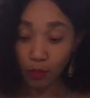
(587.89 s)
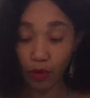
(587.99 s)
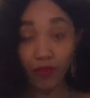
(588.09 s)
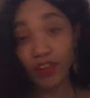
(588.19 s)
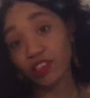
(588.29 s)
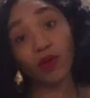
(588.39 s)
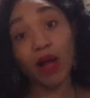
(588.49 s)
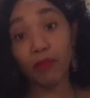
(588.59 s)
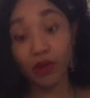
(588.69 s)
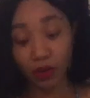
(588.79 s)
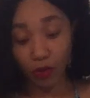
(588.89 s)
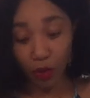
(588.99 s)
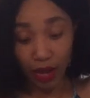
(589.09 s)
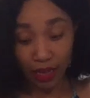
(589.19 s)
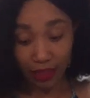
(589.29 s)
Perfect. So I'm going to
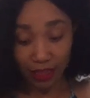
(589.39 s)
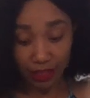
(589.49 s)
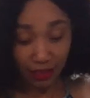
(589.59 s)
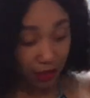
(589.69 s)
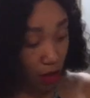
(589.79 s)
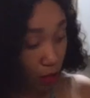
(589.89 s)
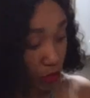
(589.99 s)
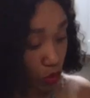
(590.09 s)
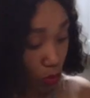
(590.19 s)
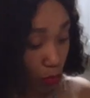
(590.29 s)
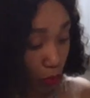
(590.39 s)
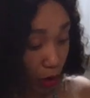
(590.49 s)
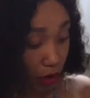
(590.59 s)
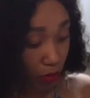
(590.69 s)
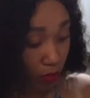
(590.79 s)
go ahead and let this come to a
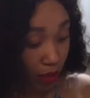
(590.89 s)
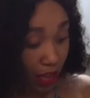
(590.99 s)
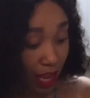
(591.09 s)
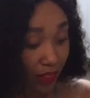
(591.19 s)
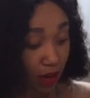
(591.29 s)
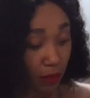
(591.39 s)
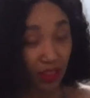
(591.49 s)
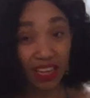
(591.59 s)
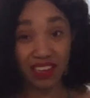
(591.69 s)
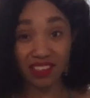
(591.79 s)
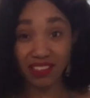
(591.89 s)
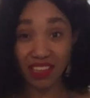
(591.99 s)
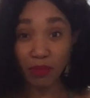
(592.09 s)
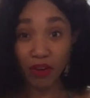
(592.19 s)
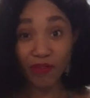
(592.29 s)
boil, and then I'm going to let it
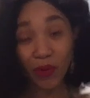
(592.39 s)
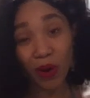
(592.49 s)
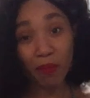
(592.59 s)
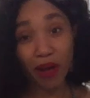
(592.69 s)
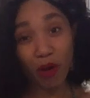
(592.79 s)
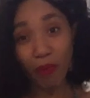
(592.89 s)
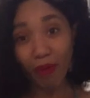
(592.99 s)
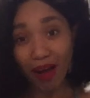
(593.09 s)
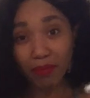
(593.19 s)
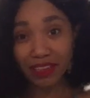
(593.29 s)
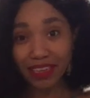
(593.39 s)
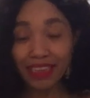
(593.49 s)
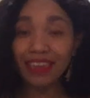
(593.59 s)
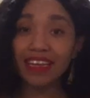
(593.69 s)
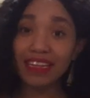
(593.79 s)
simmer for about
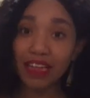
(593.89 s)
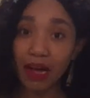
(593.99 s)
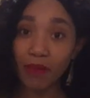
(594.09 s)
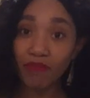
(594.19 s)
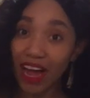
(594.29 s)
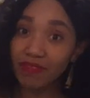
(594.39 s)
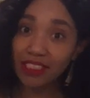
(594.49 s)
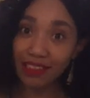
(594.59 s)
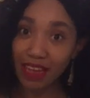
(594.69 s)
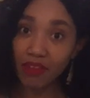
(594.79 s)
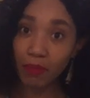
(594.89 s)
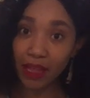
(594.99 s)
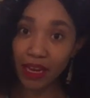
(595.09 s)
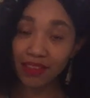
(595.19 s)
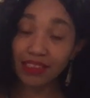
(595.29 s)
probably 5 to 7
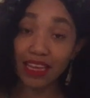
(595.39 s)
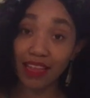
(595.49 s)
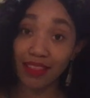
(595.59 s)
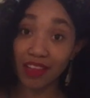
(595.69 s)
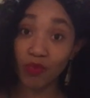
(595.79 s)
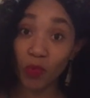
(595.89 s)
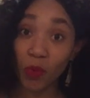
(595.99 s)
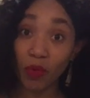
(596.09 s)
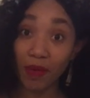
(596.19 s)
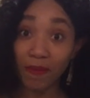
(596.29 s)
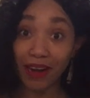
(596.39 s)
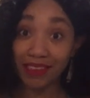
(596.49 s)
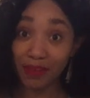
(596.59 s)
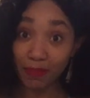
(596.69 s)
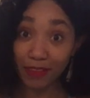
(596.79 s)
minutes, and then we'll be
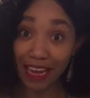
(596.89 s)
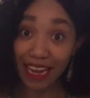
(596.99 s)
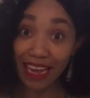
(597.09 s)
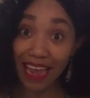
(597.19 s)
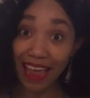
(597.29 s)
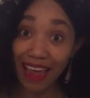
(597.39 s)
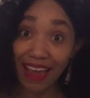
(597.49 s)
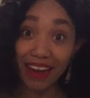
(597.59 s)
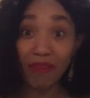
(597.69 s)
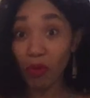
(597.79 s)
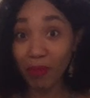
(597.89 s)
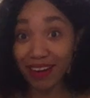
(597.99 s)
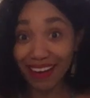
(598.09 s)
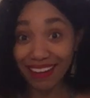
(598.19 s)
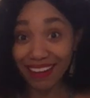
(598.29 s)
ready to plate and we'll
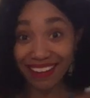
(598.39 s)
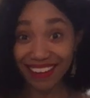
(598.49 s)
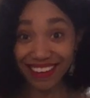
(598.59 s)
be done.